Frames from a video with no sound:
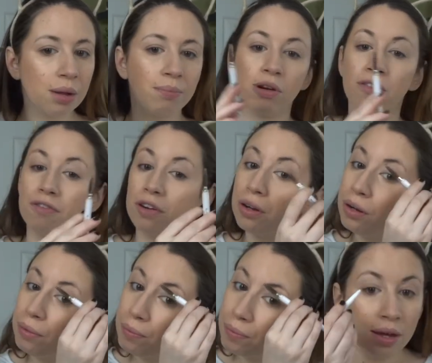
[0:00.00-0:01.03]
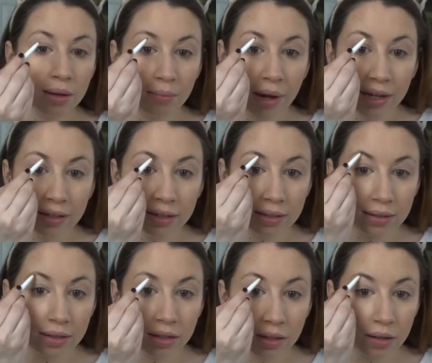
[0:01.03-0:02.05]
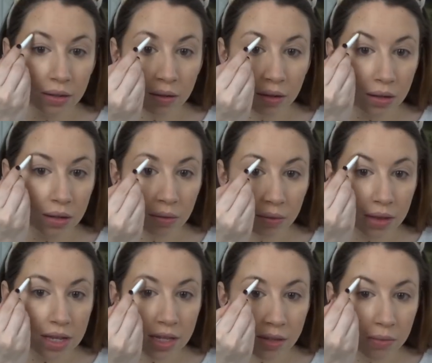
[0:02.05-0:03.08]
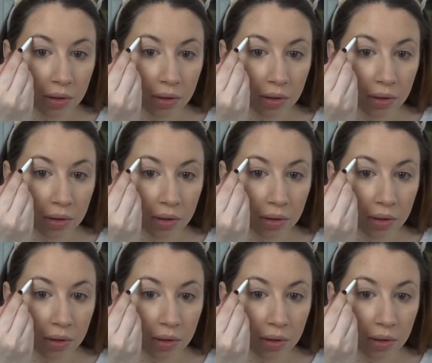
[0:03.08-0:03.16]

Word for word: prefer, but this is